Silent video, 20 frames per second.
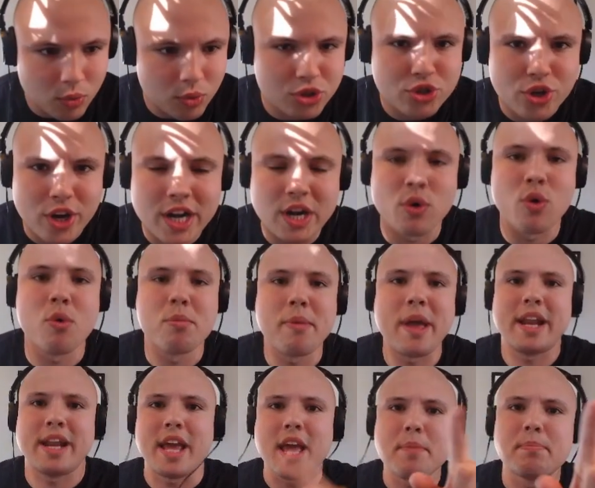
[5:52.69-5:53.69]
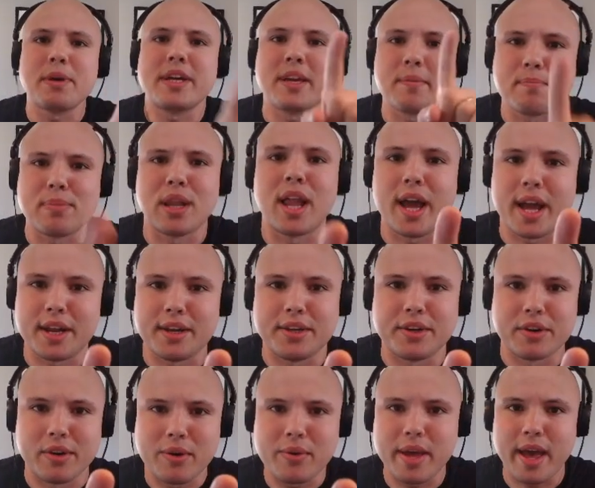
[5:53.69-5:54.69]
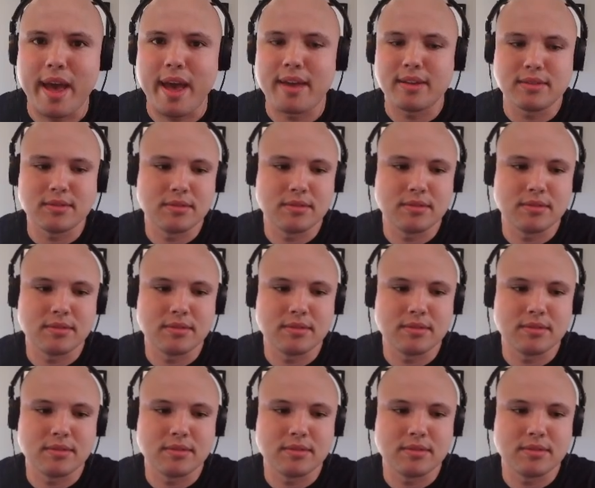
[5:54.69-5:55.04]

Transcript: trying to remain HIPAA compliant here, okay?